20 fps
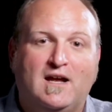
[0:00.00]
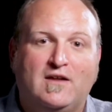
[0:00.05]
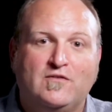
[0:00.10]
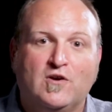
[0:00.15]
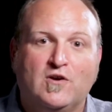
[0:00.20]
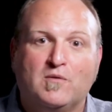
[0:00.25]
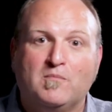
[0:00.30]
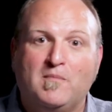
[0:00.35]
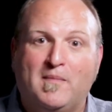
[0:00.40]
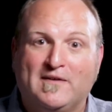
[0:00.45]

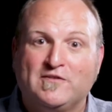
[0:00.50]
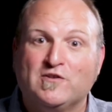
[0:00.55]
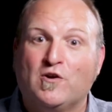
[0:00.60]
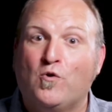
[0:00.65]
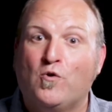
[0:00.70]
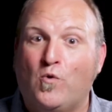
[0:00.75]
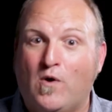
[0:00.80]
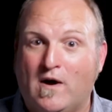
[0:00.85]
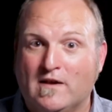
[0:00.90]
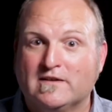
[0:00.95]
about the
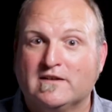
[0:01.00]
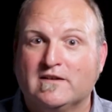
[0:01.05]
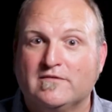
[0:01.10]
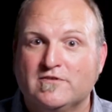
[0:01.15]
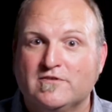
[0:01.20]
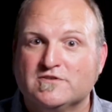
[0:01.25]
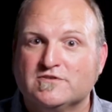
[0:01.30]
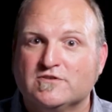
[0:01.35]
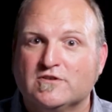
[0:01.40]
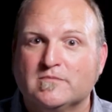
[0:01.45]
quality of
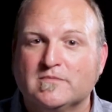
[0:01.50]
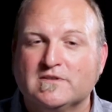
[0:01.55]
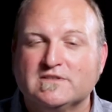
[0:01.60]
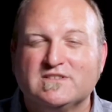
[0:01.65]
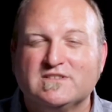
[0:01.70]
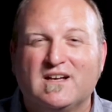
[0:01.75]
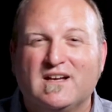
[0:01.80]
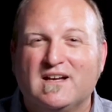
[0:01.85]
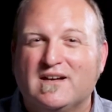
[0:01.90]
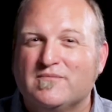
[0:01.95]
your sermons,
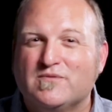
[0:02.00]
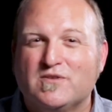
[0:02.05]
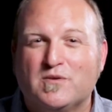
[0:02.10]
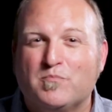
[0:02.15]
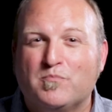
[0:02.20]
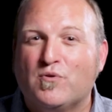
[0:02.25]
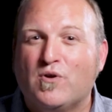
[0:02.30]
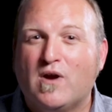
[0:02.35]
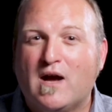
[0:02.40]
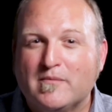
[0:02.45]
they're
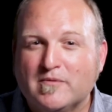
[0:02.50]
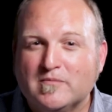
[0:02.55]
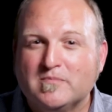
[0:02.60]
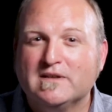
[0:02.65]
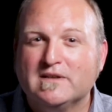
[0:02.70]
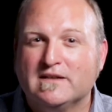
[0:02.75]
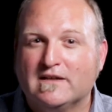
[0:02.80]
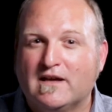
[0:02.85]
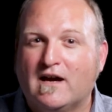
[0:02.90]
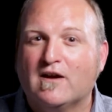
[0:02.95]

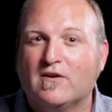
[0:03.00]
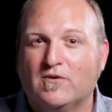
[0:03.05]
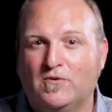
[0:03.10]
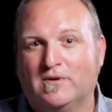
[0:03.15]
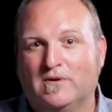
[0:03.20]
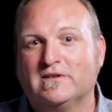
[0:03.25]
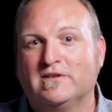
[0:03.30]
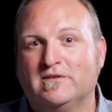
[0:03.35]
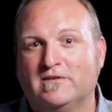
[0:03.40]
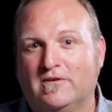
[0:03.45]
probably not
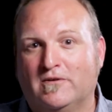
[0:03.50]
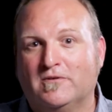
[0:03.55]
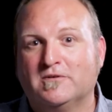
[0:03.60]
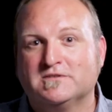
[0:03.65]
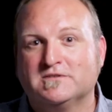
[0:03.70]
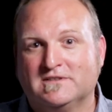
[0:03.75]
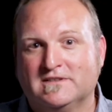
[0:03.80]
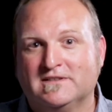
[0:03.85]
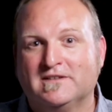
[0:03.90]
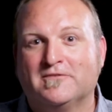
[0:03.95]
going to
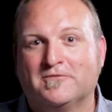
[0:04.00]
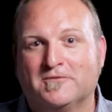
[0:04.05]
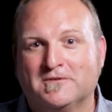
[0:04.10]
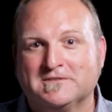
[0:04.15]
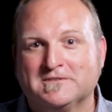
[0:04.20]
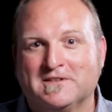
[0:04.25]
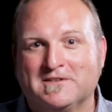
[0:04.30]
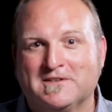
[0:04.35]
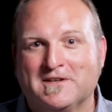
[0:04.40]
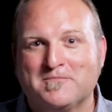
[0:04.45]
notice a
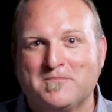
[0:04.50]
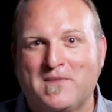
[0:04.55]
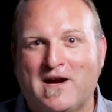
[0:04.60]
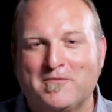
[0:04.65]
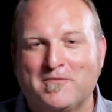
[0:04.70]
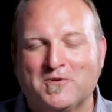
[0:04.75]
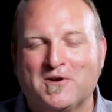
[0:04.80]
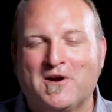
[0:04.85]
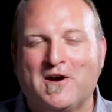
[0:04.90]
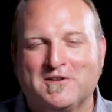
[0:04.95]
difference. I think
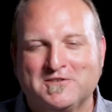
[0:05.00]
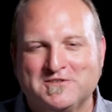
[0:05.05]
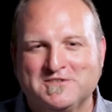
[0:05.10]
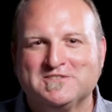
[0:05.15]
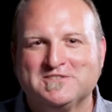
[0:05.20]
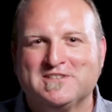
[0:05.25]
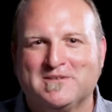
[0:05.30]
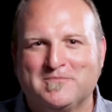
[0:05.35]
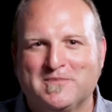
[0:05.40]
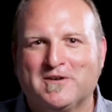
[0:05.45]
Bible college and
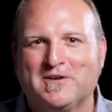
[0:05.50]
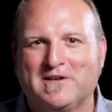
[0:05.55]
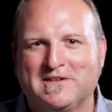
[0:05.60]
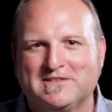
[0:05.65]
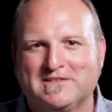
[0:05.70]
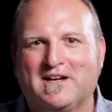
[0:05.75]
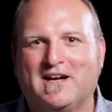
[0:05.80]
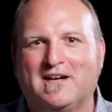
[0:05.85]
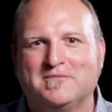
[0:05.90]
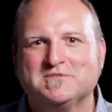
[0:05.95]
seminary at
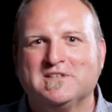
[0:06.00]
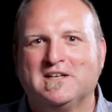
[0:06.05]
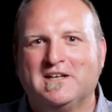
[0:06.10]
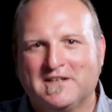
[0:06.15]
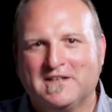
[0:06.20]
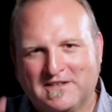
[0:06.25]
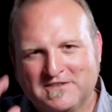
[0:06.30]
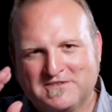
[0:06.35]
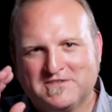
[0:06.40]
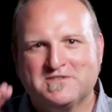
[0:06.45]
times
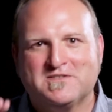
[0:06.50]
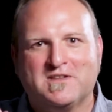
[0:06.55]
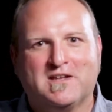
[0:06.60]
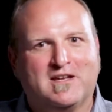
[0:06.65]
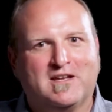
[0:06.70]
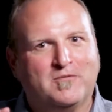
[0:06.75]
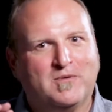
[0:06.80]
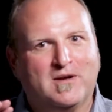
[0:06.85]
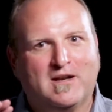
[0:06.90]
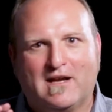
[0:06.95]
gets us
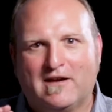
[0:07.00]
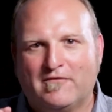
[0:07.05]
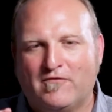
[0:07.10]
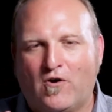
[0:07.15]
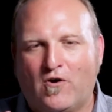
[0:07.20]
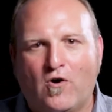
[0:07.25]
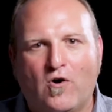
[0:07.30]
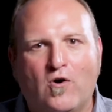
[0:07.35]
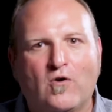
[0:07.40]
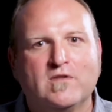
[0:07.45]
thinking we've got to have
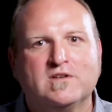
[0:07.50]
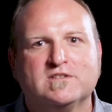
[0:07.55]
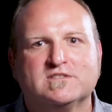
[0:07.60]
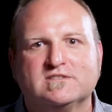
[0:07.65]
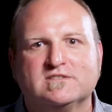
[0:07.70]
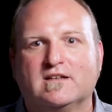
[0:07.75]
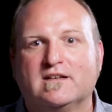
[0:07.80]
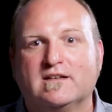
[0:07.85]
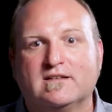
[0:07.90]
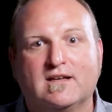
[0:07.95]
all this
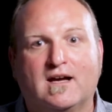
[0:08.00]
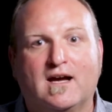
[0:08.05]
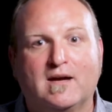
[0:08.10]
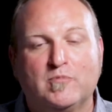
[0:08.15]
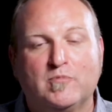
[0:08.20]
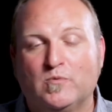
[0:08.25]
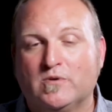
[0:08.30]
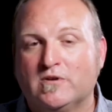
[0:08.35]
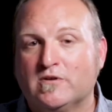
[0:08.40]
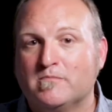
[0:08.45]
study time.
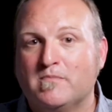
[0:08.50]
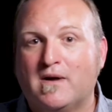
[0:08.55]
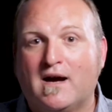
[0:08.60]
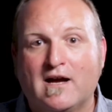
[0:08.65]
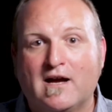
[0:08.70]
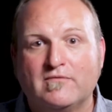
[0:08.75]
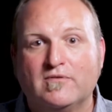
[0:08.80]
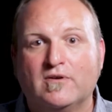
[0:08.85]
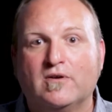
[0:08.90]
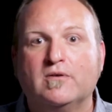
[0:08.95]
But when you're
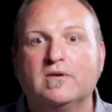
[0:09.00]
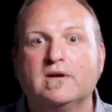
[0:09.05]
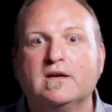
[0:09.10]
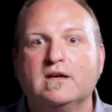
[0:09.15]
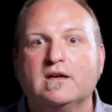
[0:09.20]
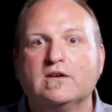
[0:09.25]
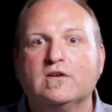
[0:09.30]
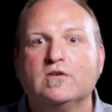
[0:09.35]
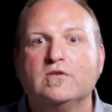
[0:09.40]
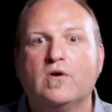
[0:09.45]
Bivo,
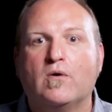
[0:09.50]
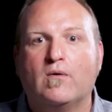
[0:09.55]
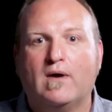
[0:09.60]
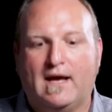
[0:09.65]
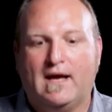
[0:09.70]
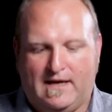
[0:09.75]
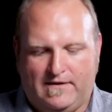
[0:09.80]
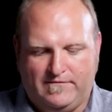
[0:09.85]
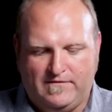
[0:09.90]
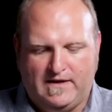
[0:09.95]
you don't
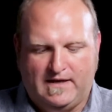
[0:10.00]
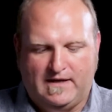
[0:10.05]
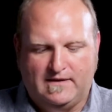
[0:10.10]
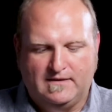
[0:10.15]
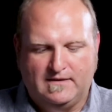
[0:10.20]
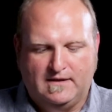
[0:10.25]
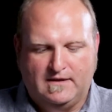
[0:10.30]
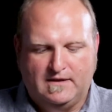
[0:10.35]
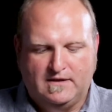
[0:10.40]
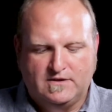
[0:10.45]
have that.
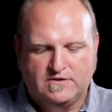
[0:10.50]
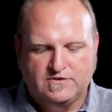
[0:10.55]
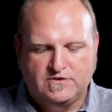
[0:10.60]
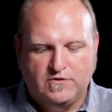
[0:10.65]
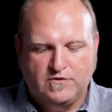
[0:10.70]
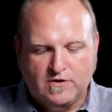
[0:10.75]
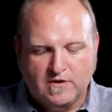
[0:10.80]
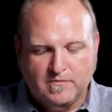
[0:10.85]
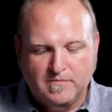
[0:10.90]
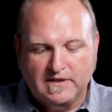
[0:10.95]
So
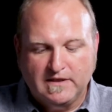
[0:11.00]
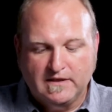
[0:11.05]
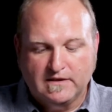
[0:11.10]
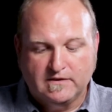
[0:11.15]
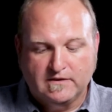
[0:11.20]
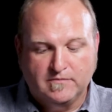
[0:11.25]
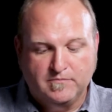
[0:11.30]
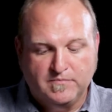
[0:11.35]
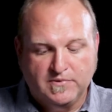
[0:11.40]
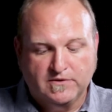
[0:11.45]
you can begin
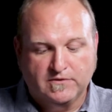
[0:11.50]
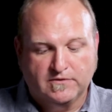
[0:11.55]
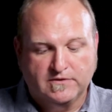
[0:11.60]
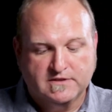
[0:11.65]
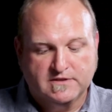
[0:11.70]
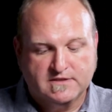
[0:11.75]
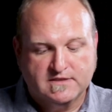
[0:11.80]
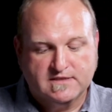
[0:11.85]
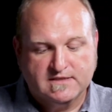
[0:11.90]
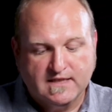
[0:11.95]
to build a
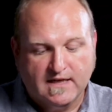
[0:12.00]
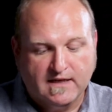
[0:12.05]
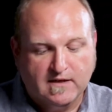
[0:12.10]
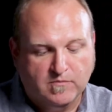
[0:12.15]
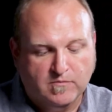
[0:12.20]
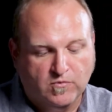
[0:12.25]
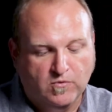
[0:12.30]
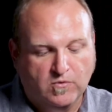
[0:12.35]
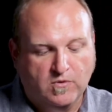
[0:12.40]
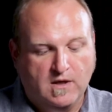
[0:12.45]

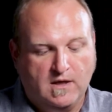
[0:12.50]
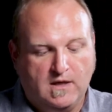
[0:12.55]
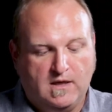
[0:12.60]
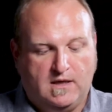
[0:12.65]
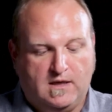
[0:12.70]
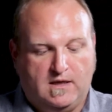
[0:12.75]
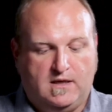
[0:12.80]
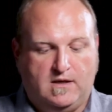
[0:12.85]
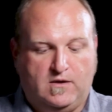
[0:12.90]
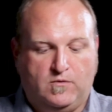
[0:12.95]
sustainable
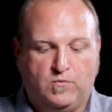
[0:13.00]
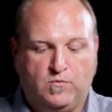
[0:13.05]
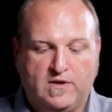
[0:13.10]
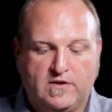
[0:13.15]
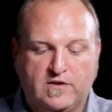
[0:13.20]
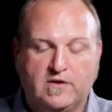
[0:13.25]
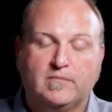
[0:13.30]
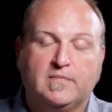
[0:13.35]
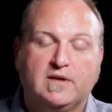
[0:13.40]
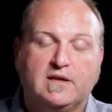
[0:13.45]

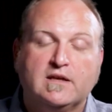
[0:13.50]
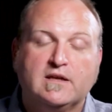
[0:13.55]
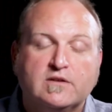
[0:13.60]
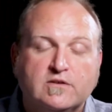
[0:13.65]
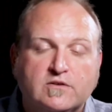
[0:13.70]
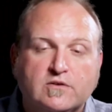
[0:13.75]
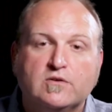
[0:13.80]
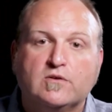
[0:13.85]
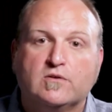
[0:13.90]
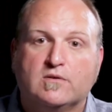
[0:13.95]
rhythm
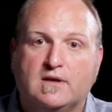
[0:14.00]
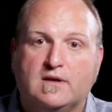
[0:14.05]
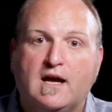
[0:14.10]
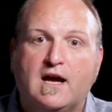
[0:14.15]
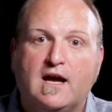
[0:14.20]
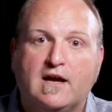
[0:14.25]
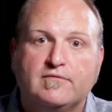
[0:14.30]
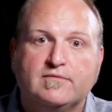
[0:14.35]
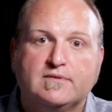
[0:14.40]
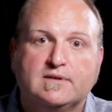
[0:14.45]
into your
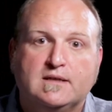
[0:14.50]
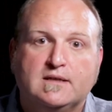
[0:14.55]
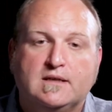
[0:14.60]
life.